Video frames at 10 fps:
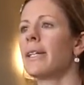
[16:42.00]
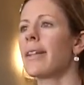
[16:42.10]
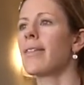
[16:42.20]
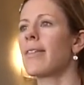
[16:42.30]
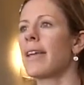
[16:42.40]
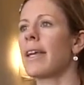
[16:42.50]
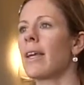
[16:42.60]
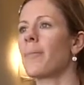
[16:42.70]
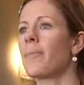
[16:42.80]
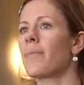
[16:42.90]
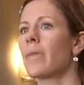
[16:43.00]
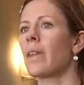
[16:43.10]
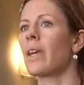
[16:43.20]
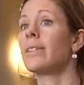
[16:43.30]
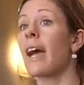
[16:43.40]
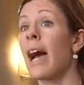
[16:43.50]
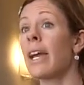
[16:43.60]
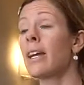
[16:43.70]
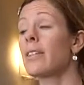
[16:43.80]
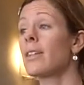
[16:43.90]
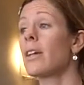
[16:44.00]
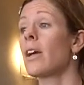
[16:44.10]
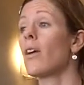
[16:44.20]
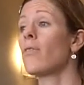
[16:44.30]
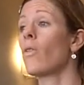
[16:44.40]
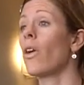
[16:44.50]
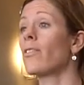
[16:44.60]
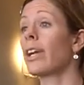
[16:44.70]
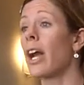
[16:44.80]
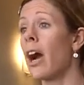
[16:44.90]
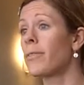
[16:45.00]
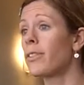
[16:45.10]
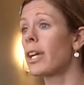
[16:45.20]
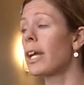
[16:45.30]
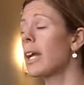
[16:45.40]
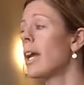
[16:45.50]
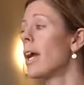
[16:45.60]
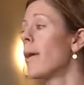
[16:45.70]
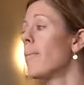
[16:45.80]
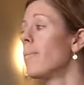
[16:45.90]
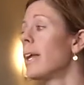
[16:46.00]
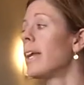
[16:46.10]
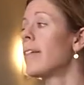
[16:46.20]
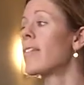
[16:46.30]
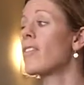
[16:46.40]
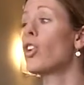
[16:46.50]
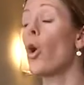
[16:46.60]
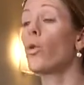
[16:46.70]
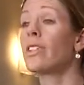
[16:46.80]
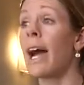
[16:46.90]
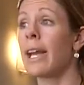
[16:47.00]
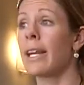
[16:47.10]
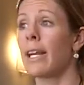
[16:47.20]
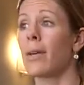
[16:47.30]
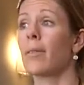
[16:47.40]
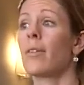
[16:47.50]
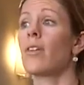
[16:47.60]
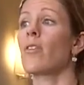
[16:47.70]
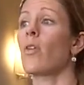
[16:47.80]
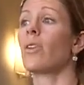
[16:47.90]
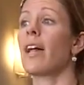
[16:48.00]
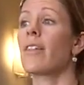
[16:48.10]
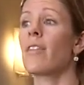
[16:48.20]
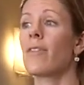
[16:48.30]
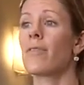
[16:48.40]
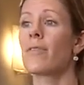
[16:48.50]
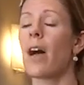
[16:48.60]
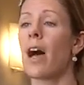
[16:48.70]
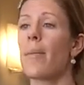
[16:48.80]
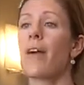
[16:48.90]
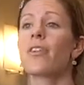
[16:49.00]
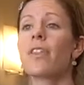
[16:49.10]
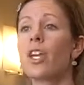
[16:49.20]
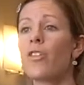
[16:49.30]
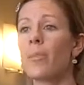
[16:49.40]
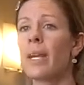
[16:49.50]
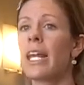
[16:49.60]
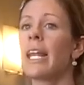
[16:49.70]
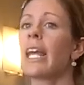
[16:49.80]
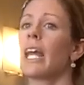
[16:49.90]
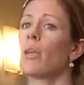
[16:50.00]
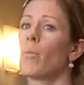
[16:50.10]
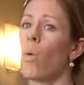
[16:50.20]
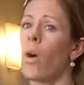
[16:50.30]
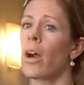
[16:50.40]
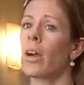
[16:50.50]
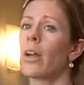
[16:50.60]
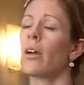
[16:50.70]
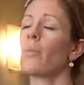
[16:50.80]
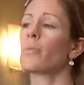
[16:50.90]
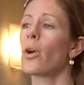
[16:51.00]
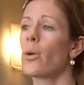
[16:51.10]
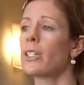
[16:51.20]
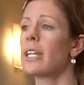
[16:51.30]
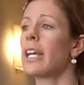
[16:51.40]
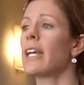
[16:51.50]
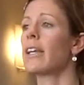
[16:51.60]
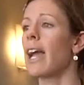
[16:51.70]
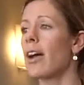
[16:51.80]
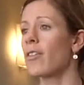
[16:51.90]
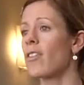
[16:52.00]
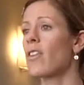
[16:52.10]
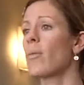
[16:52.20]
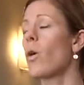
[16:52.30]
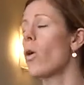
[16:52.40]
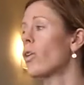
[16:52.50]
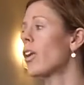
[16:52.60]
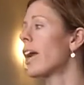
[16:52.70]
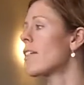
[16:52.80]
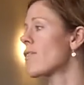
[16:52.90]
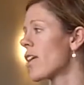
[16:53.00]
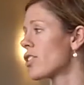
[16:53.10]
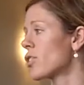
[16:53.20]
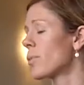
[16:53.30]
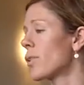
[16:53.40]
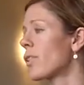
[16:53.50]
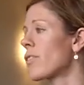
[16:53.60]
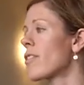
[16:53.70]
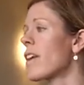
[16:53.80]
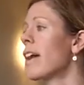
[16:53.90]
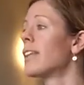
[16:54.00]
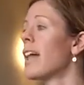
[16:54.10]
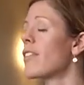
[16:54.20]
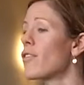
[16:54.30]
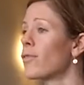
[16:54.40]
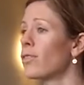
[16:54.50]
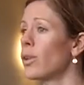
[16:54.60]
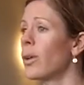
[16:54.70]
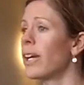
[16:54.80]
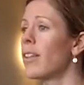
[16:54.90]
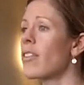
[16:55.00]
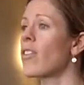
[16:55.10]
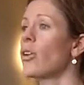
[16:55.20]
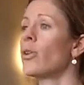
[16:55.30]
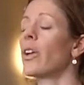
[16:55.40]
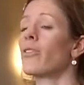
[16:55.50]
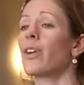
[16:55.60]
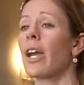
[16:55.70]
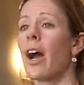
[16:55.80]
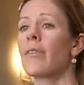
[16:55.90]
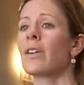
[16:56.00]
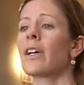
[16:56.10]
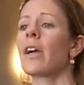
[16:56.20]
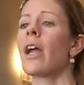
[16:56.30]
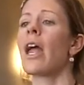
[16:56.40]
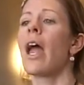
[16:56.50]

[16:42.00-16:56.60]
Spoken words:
Let's see. Diet for recovery means no dieting. So lots of everything you've been eating and more: protein, calcium, whole grains, vegetables, lots of fluids so you can recover.